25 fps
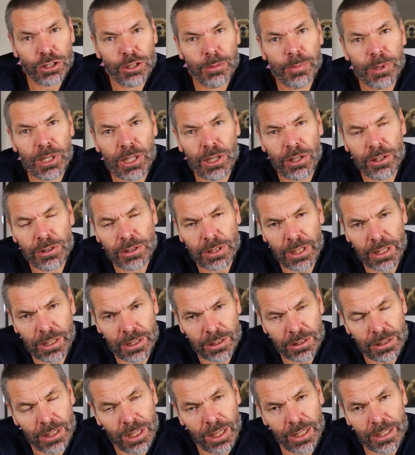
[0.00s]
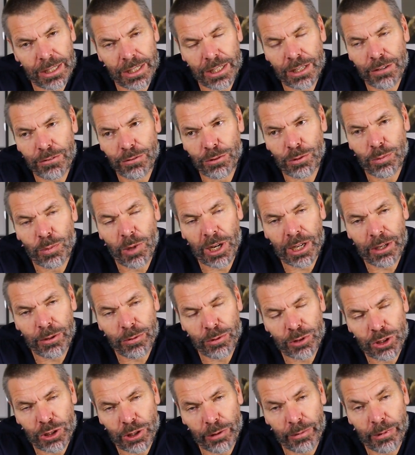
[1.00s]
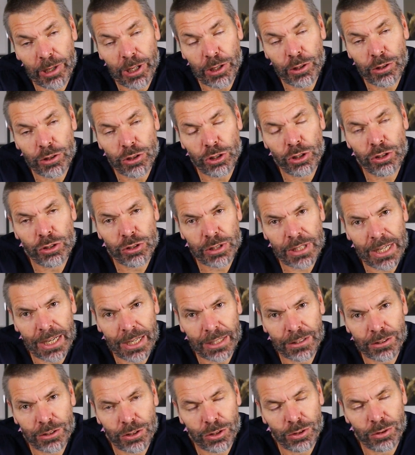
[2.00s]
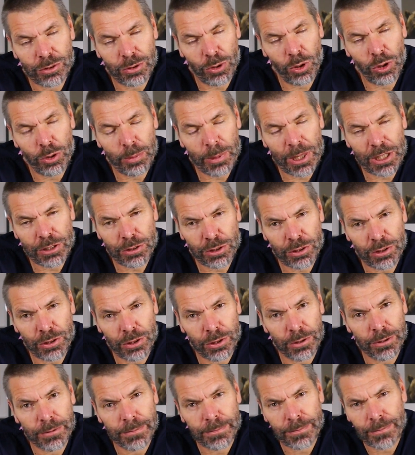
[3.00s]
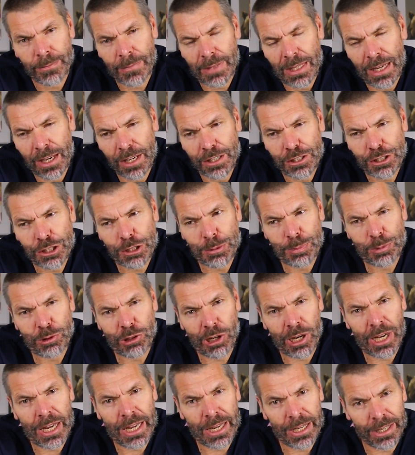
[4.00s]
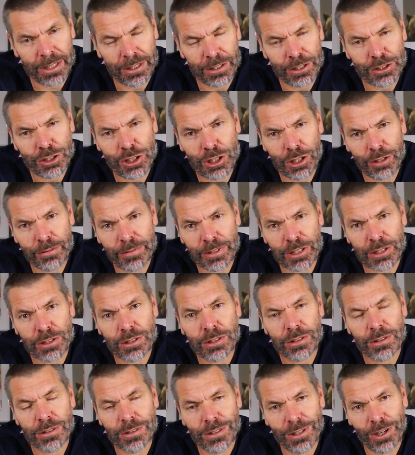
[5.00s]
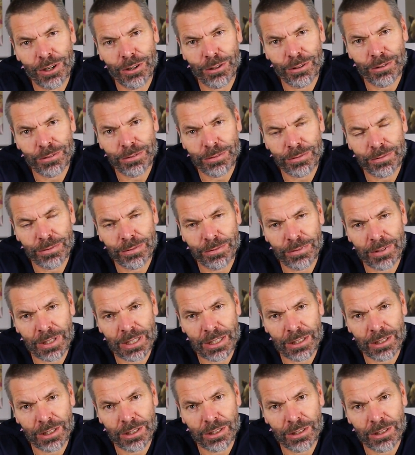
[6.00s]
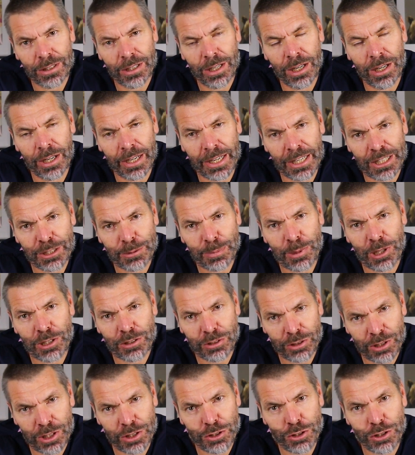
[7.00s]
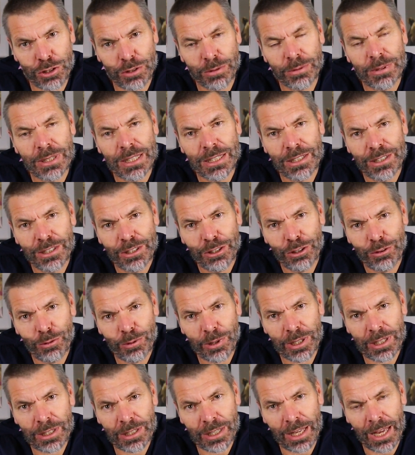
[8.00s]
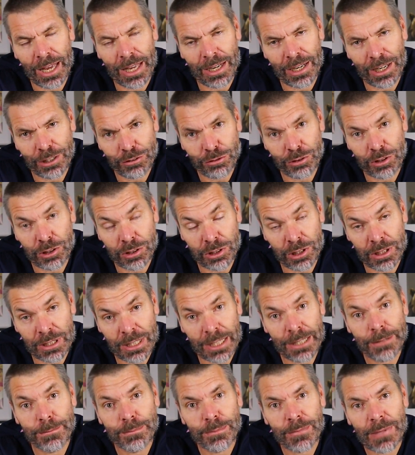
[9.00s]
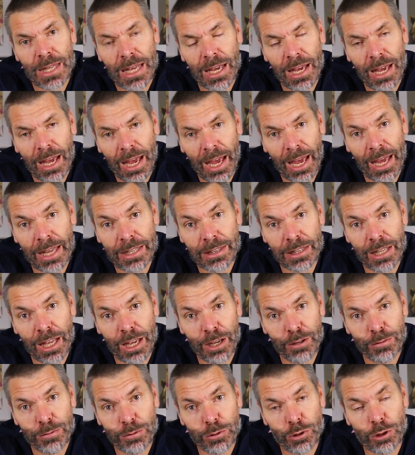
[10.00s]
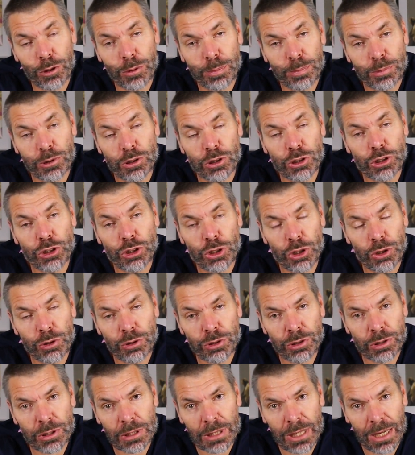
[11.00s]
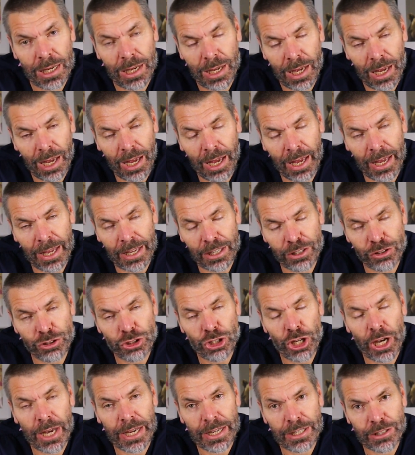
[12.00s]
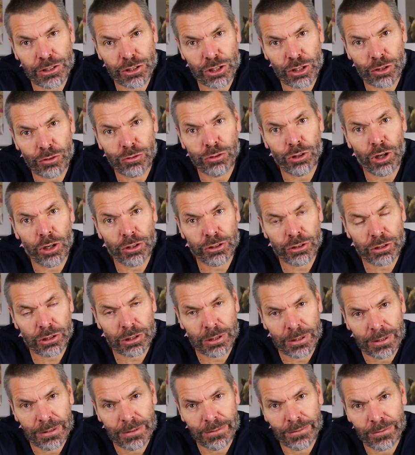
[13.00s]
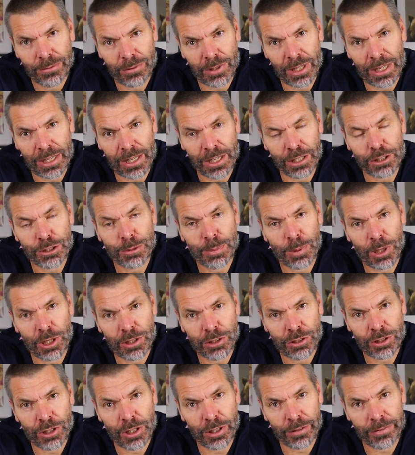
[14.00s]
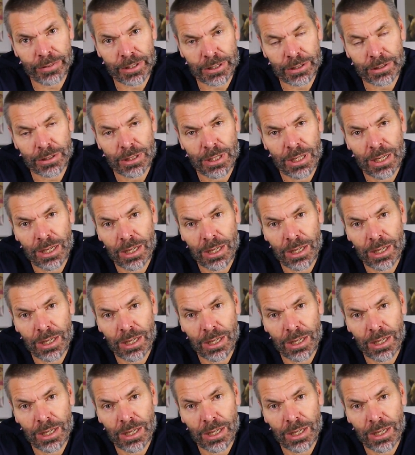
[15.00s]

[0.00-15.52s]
to be used in a slightly different way, so we could use that almost to spray the surface of exposed tissue with electricity, and therefore produce a change across the exposed surface.